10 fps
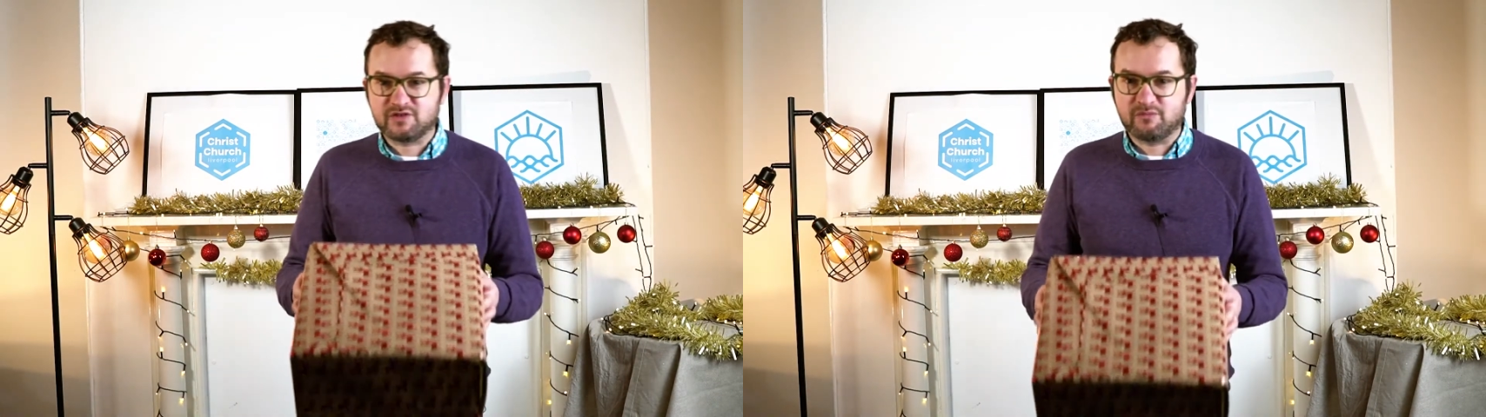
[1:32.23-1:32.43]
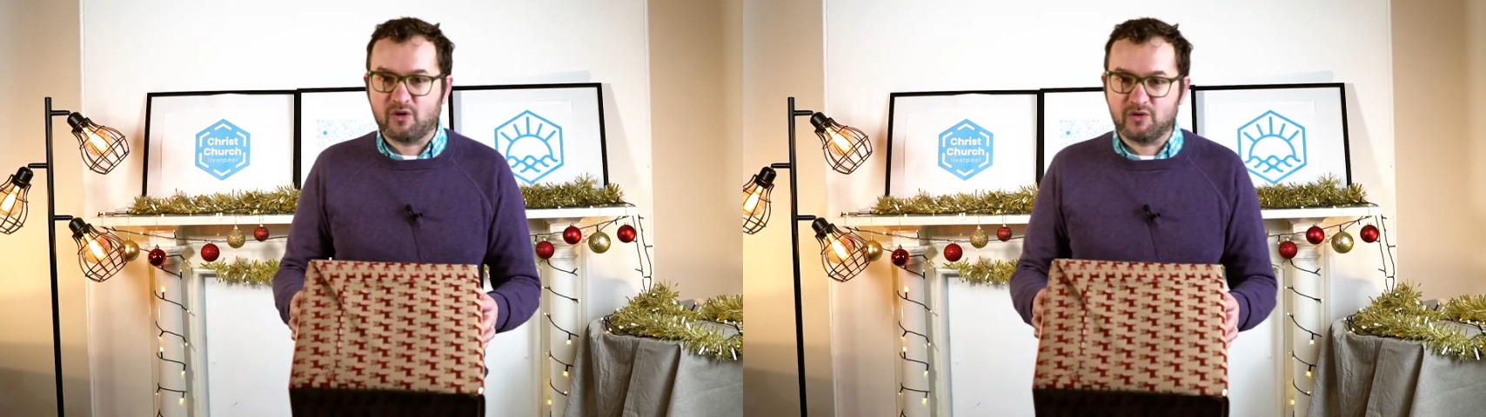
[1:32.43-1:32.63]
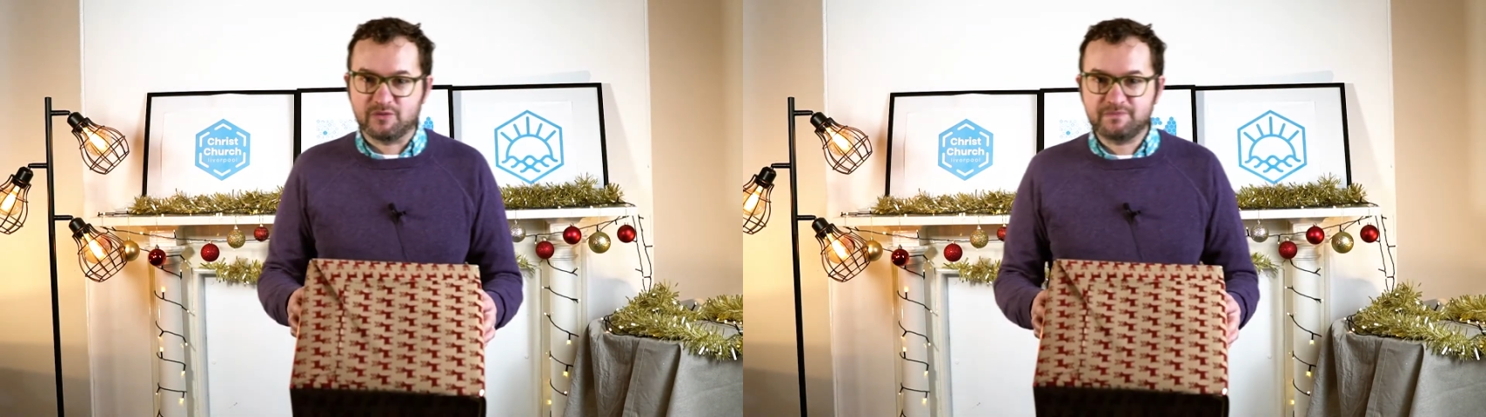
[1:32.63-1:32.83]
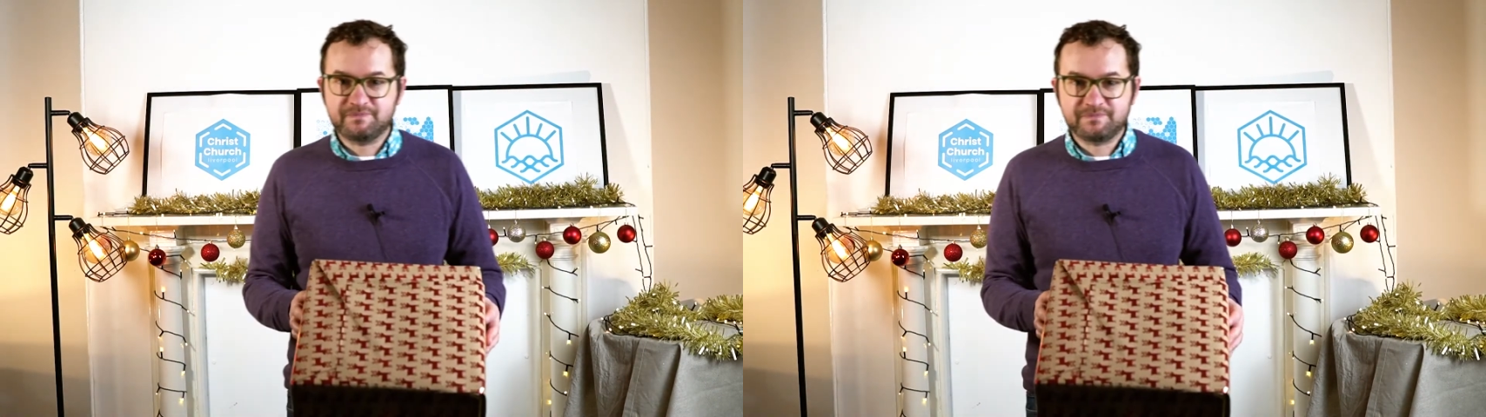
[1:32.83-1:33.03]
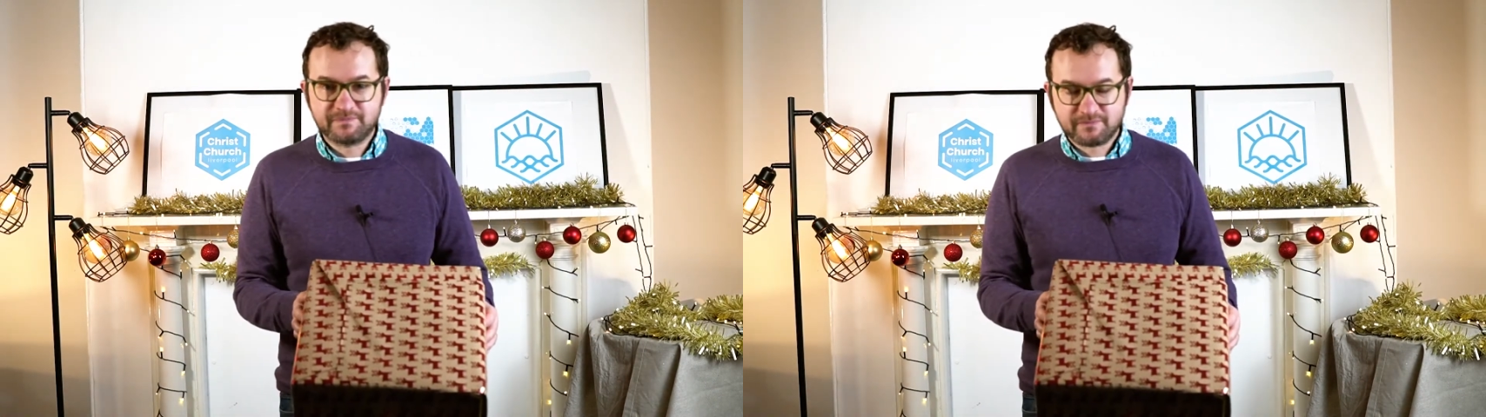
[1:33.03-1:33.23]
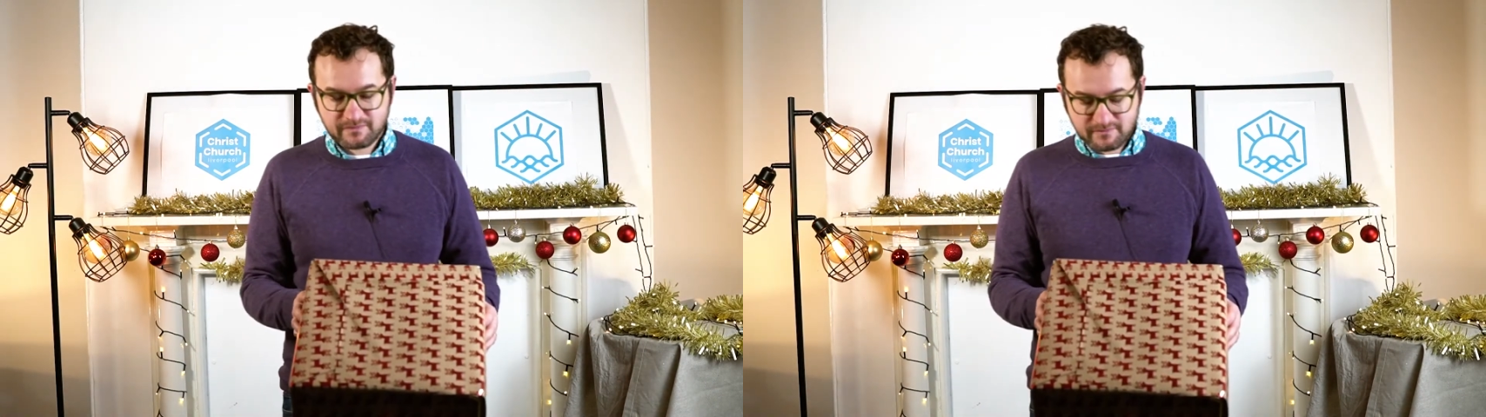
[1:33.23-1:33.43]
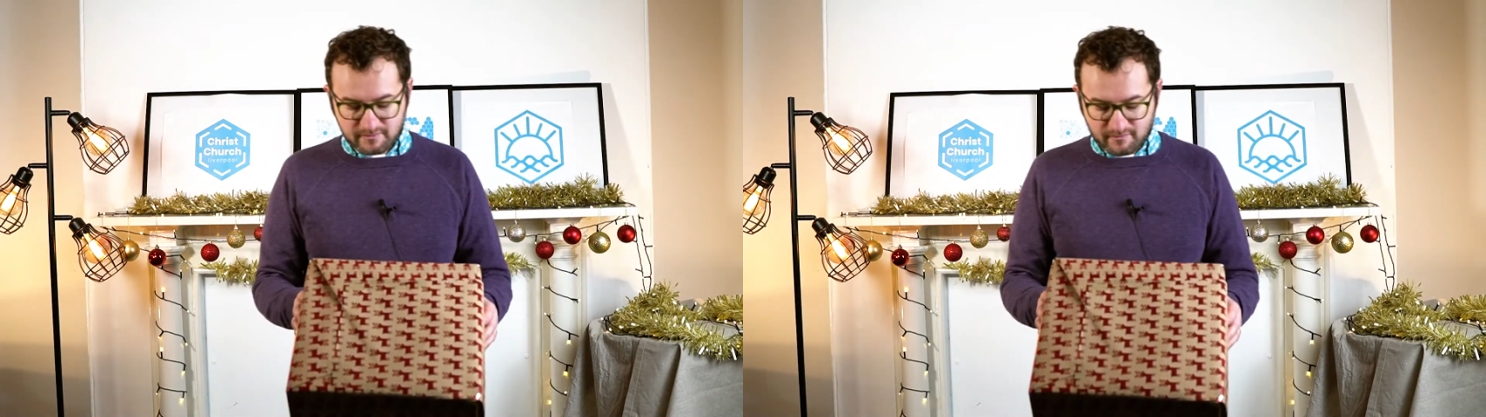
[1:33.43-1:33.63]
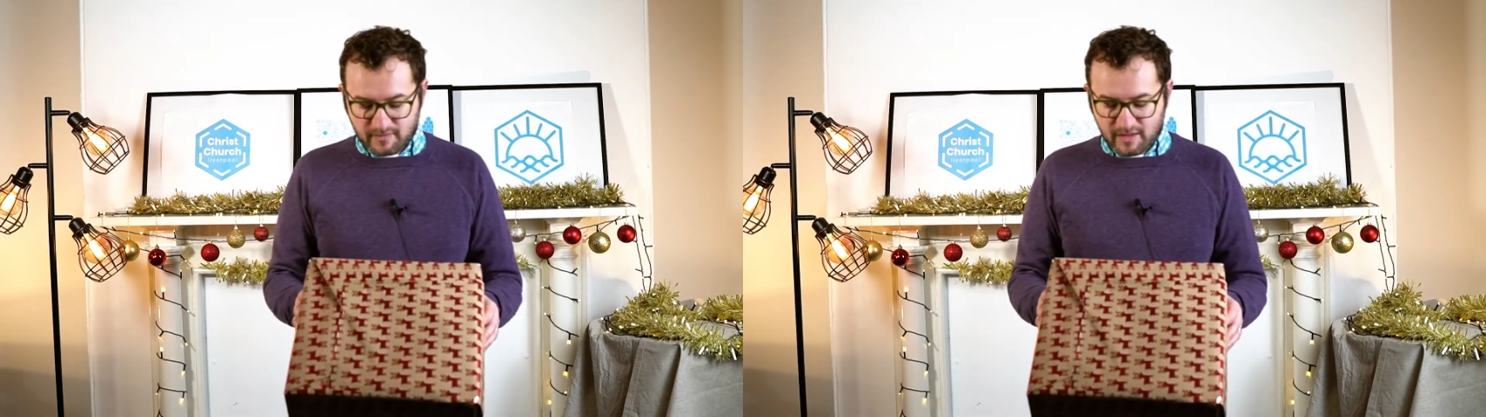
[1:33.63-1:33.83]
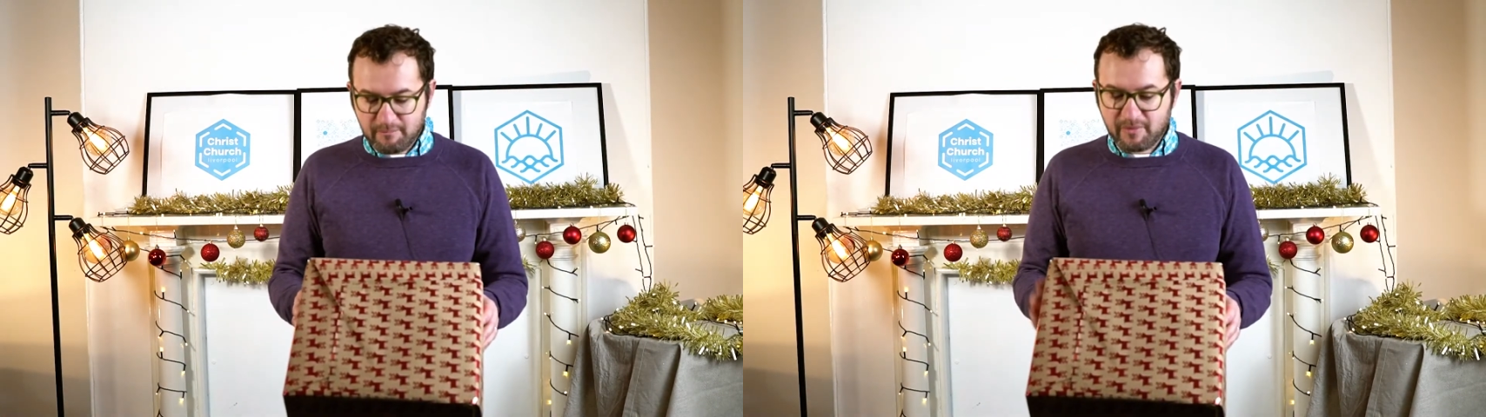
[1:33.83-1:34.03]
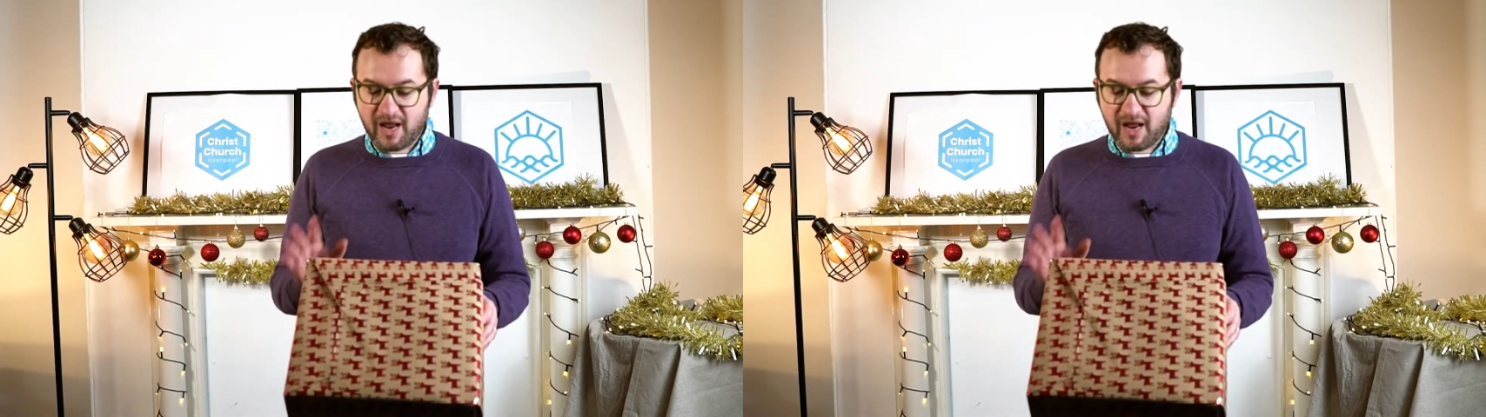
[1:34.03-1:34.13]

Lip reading: tomorrow. But